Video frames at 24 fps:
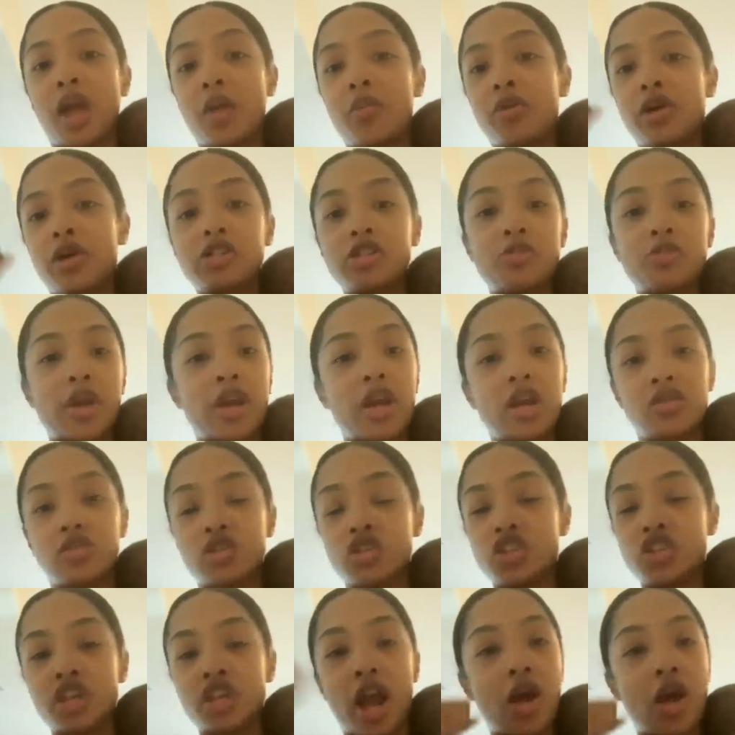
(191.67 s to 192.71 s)
I brush my hair in
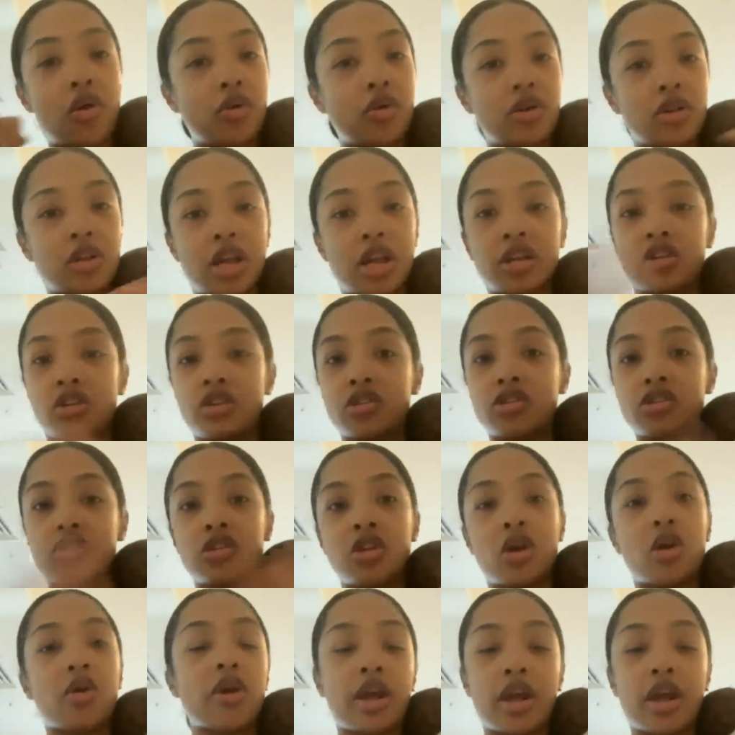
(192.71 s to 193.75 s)
the shower, like, there's
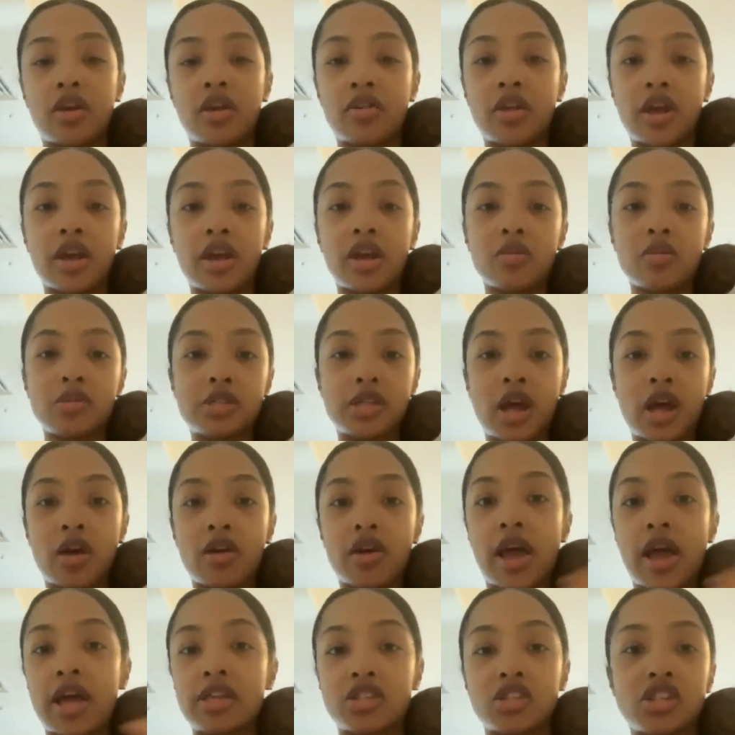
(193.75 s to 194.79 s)
no hair that comes
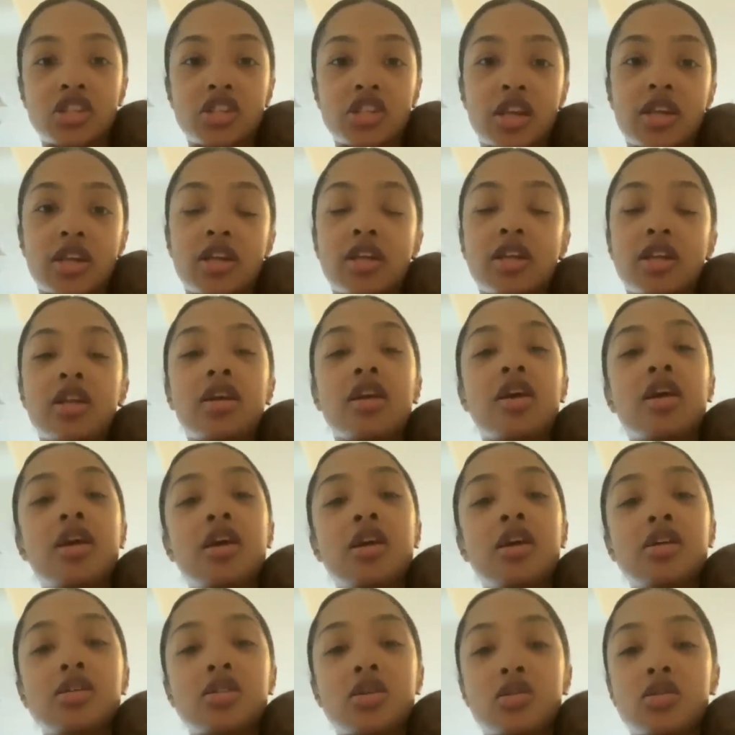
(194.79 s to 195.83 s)
out, hasn't shedded.
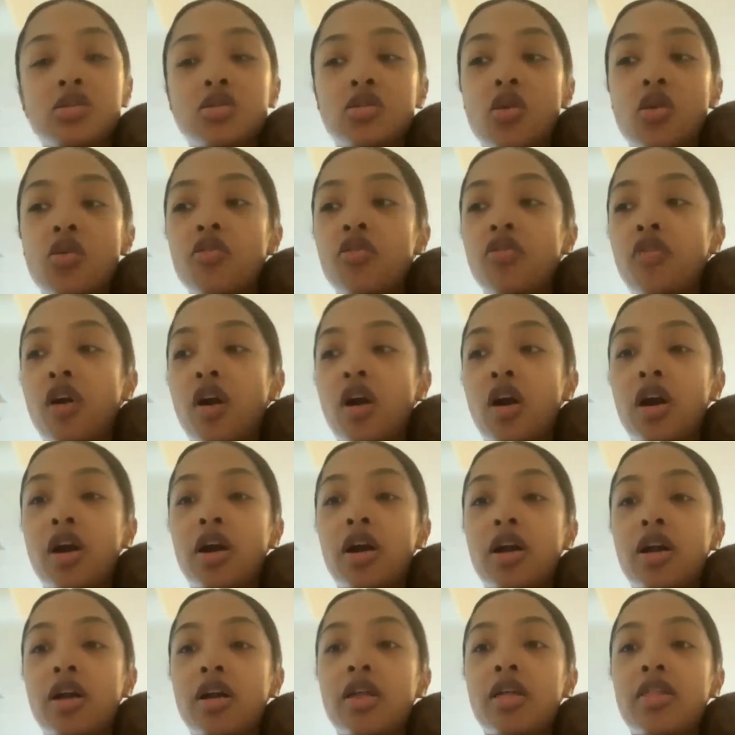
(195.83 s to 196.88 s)
So, so
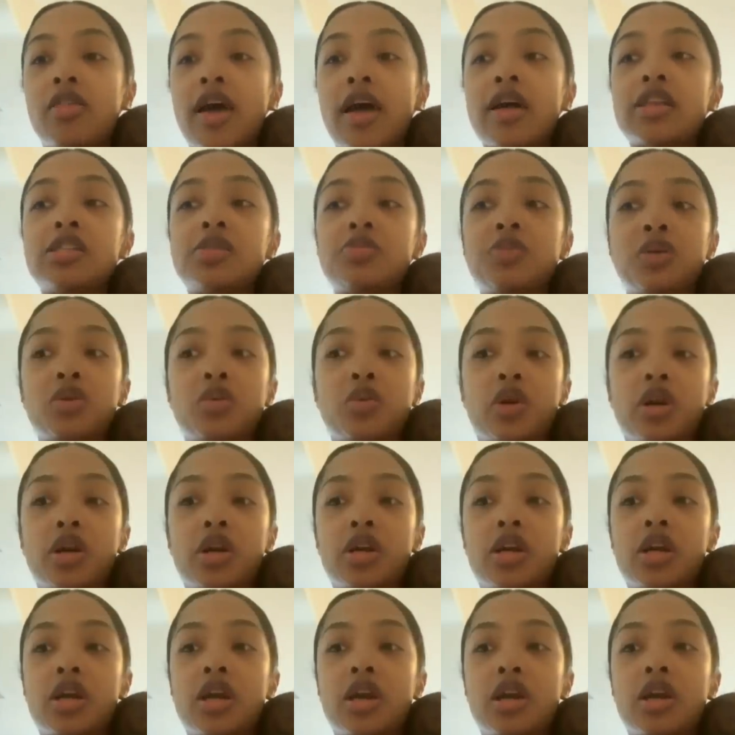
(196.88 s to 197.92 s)
far, that's been
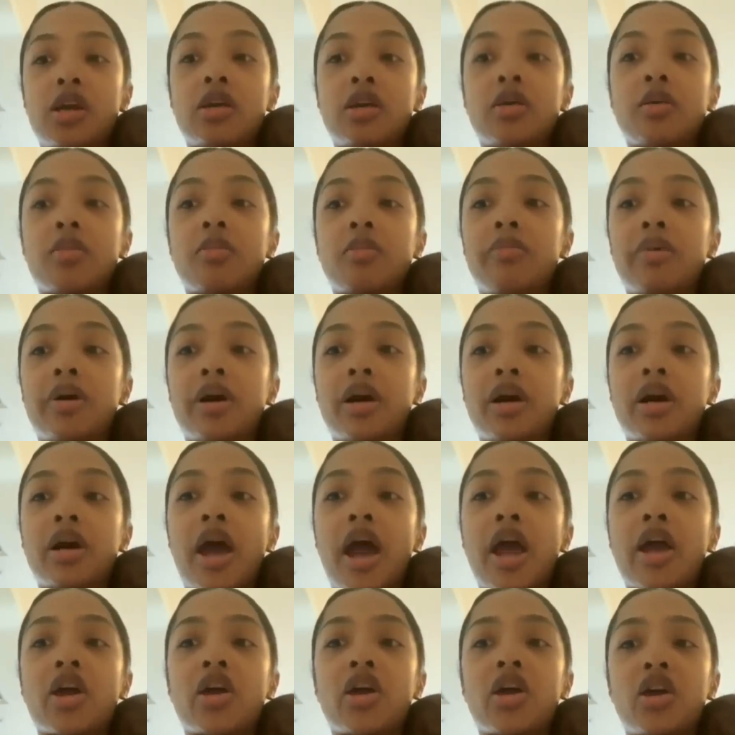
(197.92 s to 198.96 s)
working.
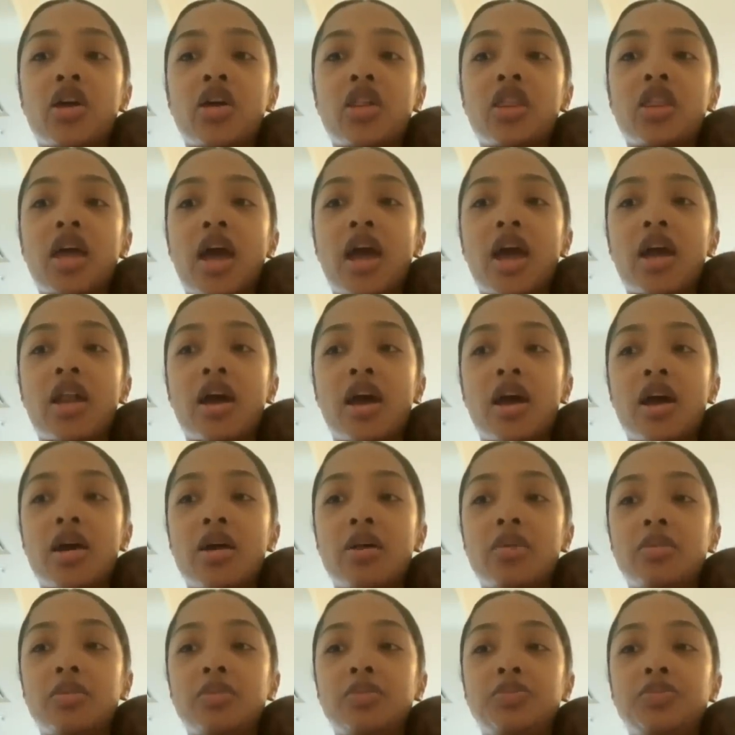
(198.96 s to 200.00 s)
But I heard
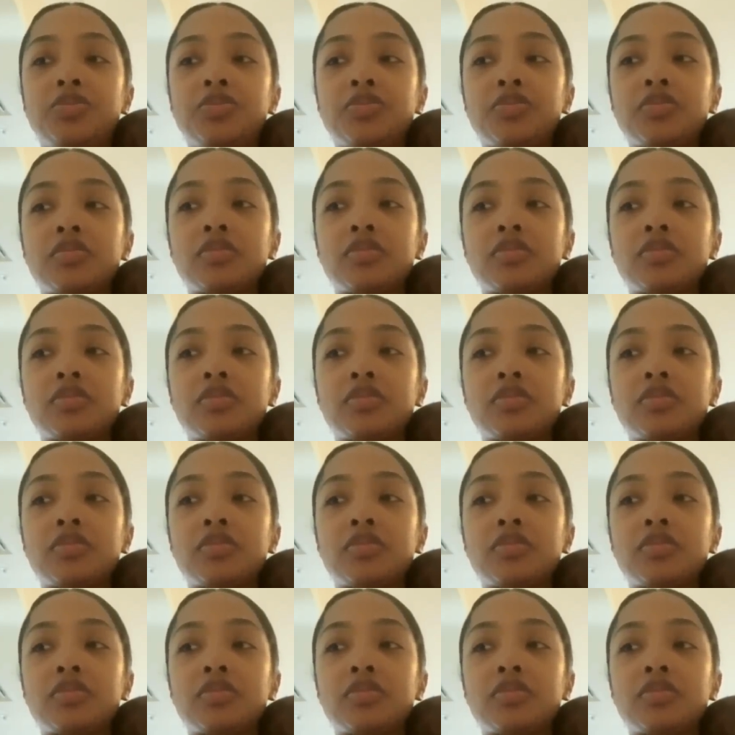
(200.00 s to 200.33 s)
that, um,